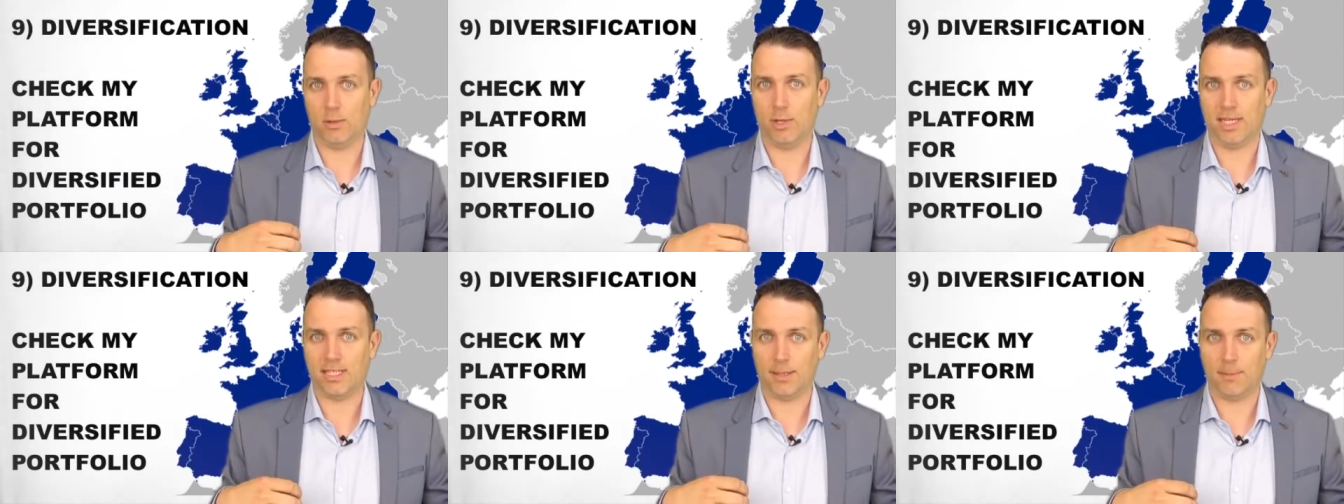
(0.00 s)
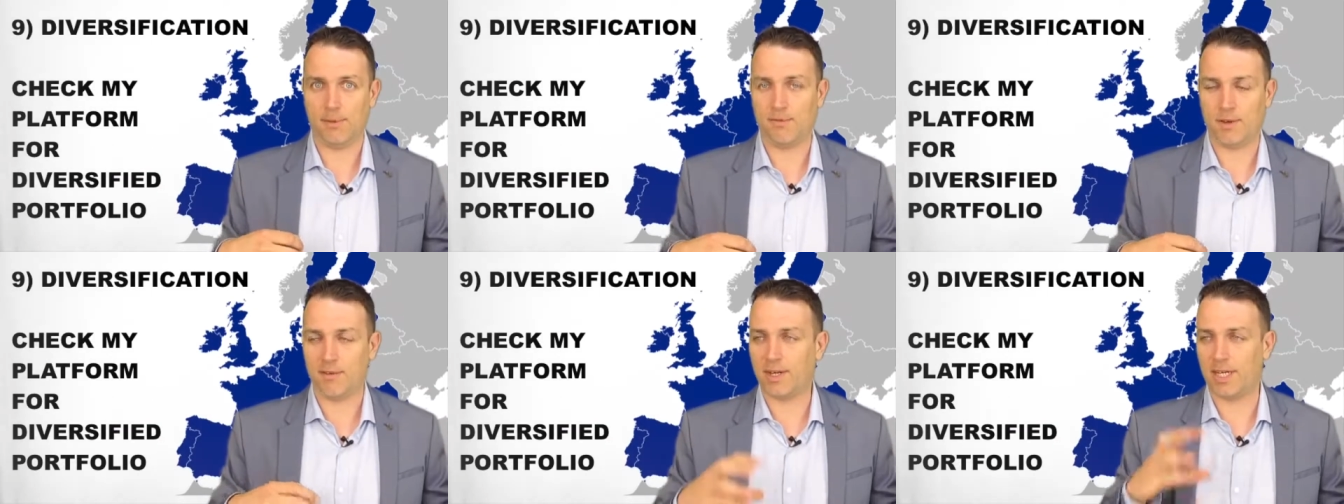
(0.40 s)

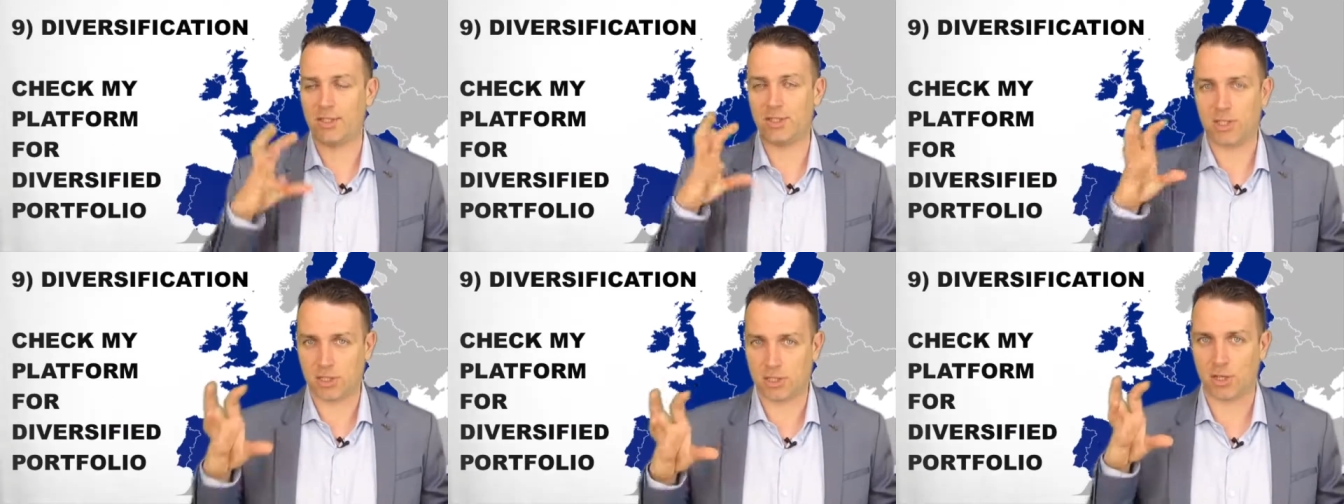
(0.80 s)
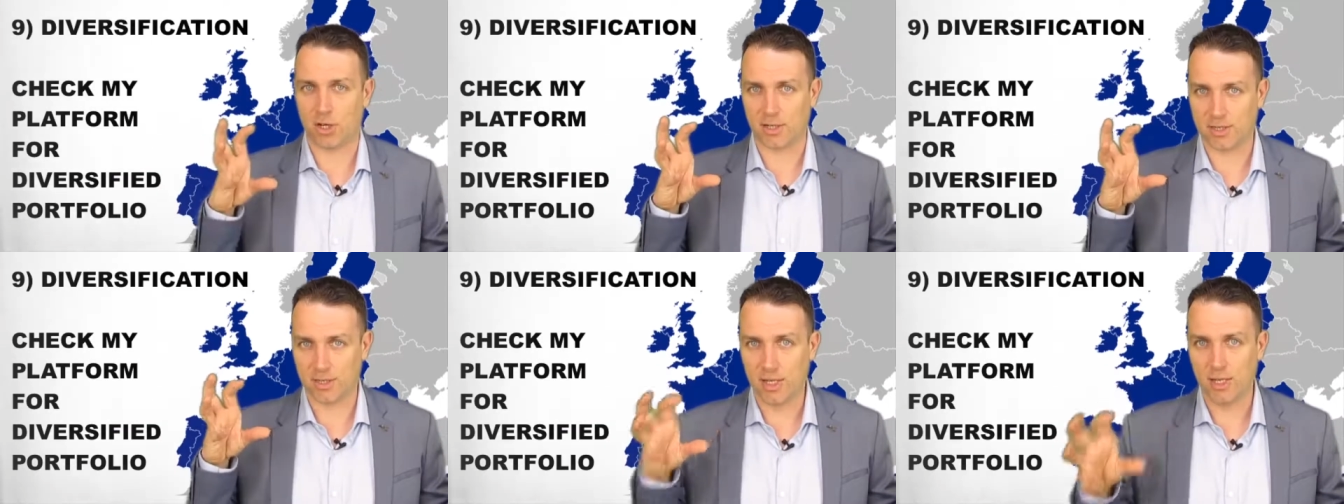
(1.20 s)
S&P 500
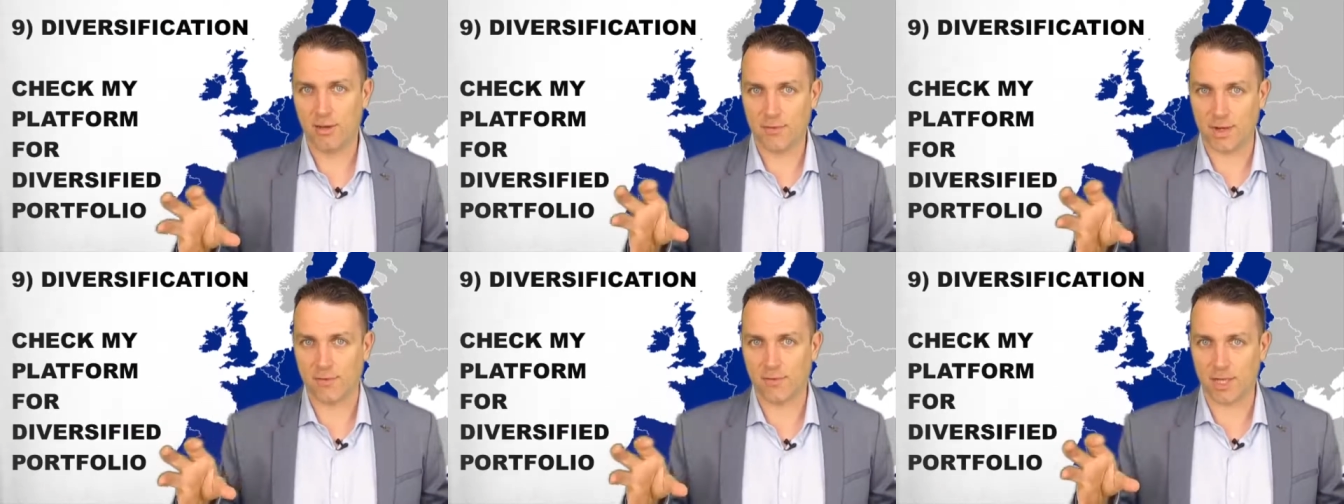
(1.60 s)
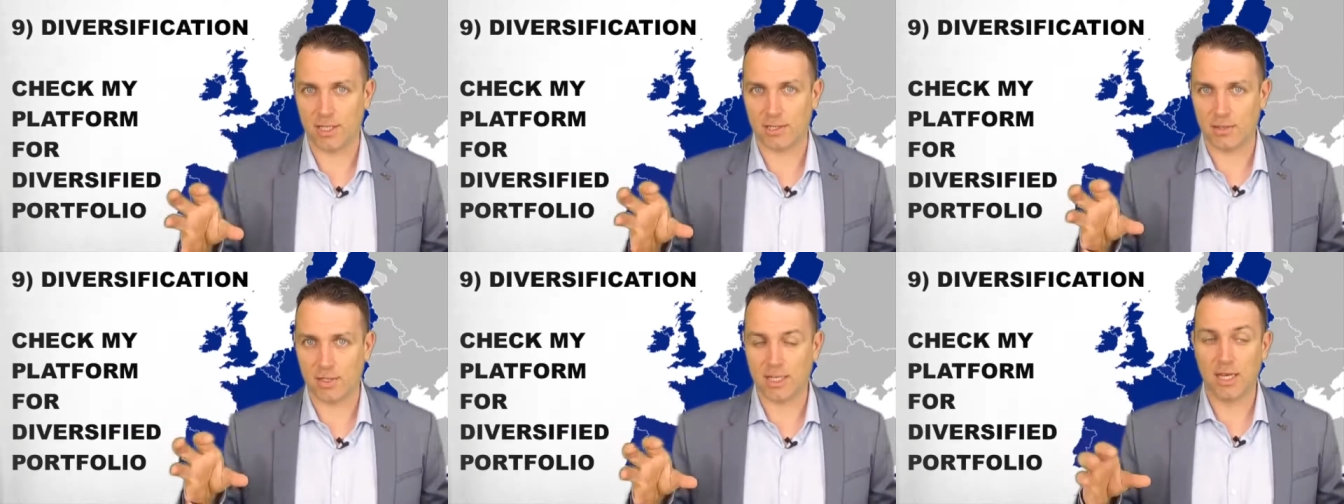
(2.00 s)
stocks
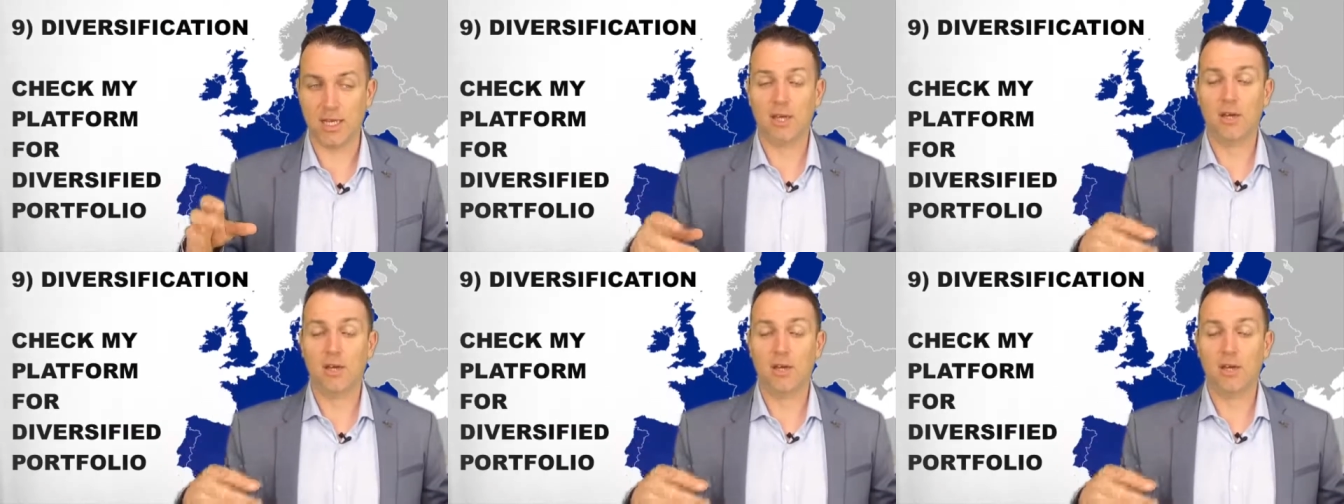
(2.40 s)
500.